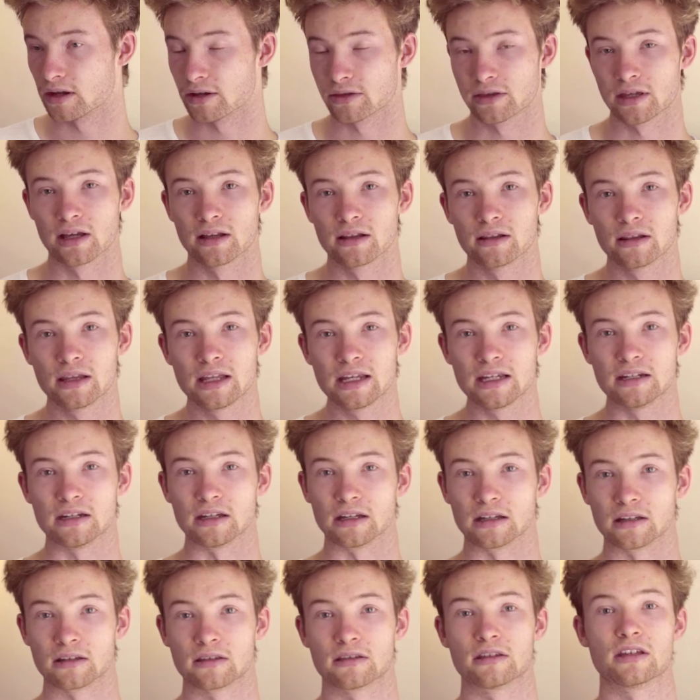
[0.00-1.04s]
they are
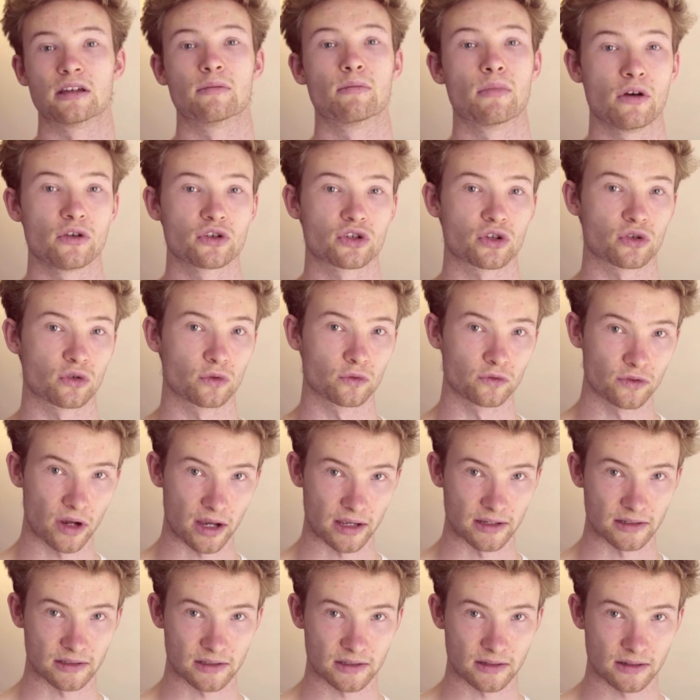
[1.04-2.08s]
leading the emotional
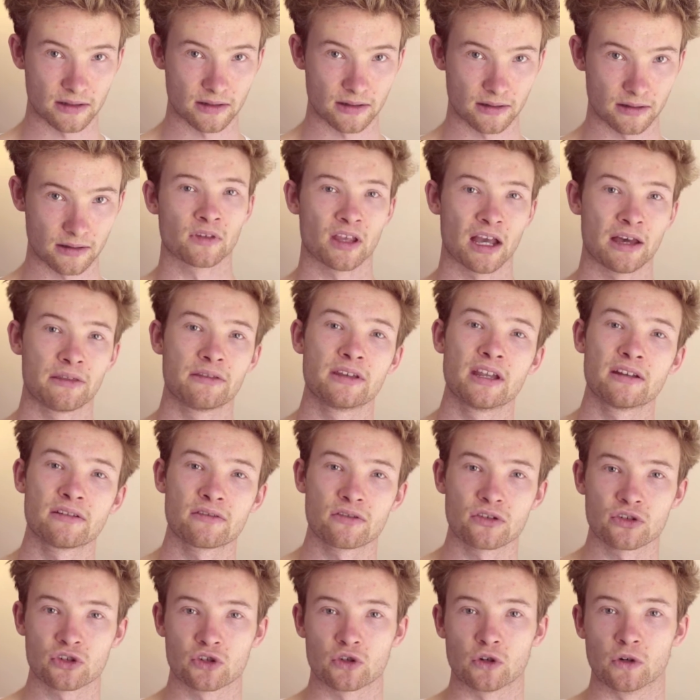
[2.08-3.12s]
race. At the end of the
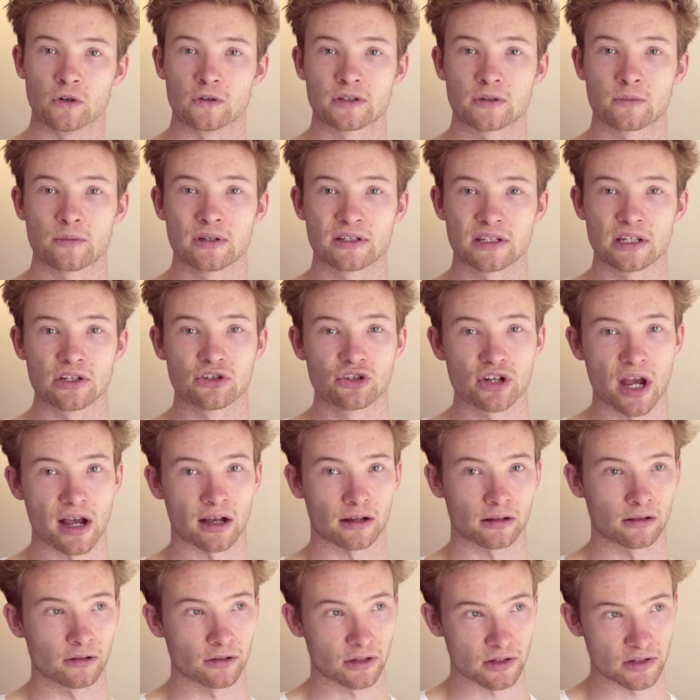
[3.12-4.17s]
shot, we see
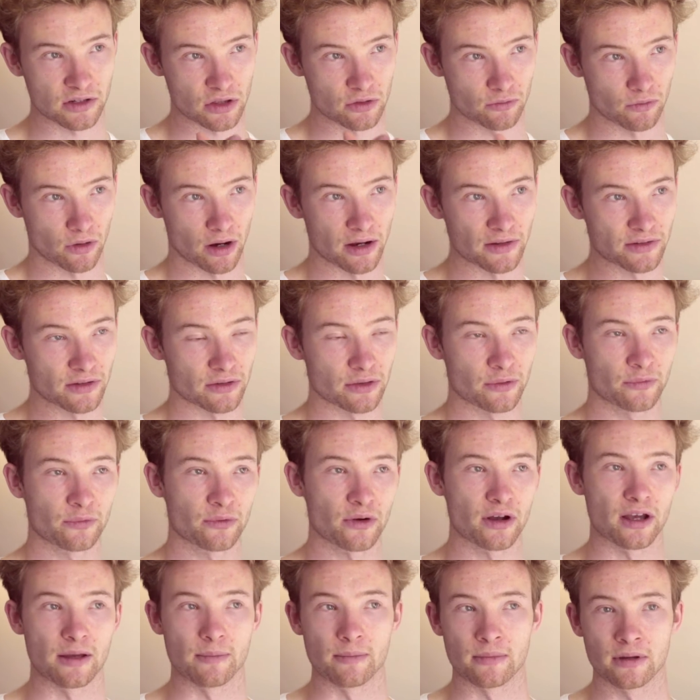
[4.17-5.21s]
Jack looking to the right of the
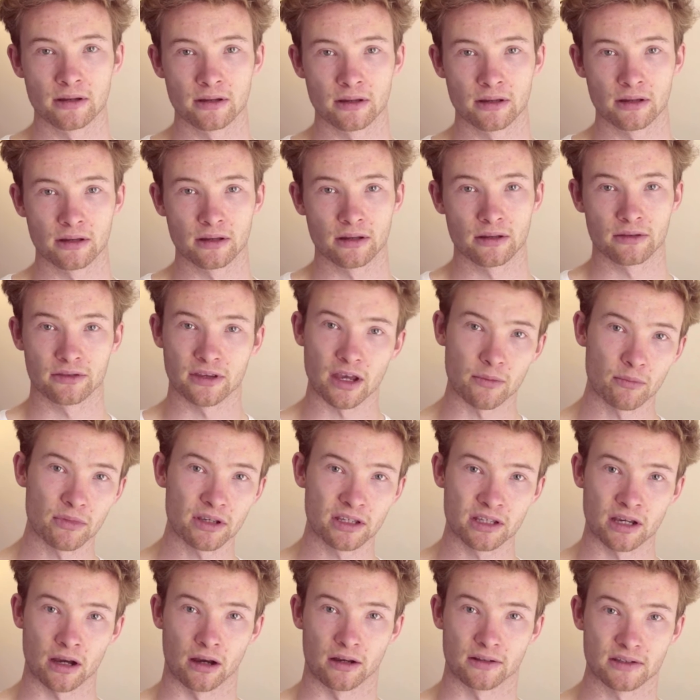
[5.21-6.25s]
frame. Then we
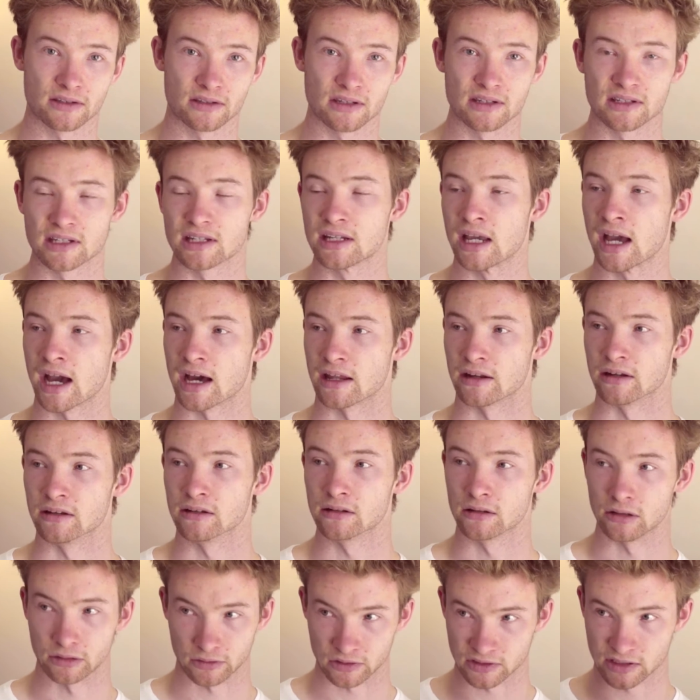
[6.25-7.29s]
cut to see Hannah
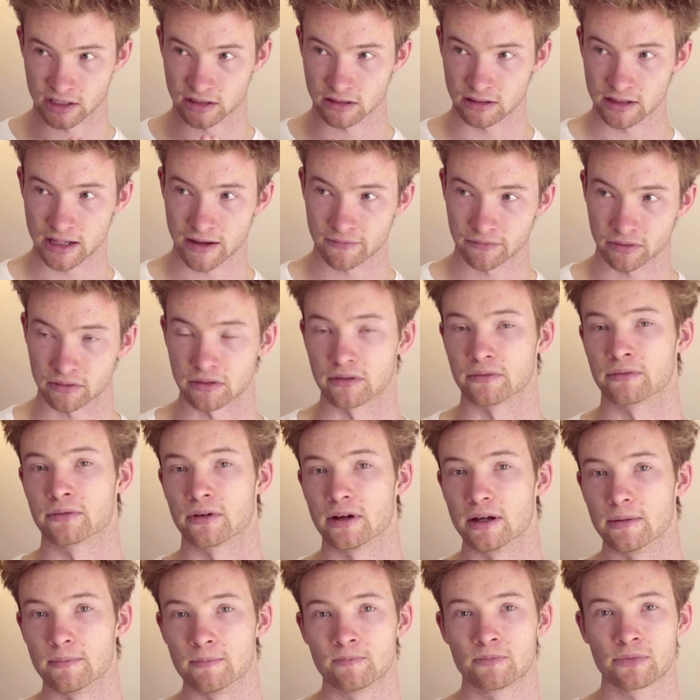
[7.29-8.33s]
looking to the left of the
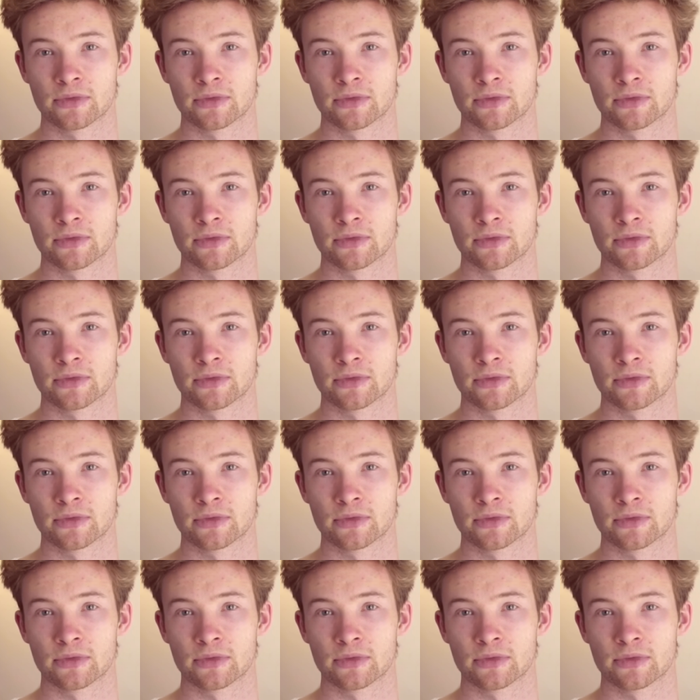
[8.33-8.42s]
frame,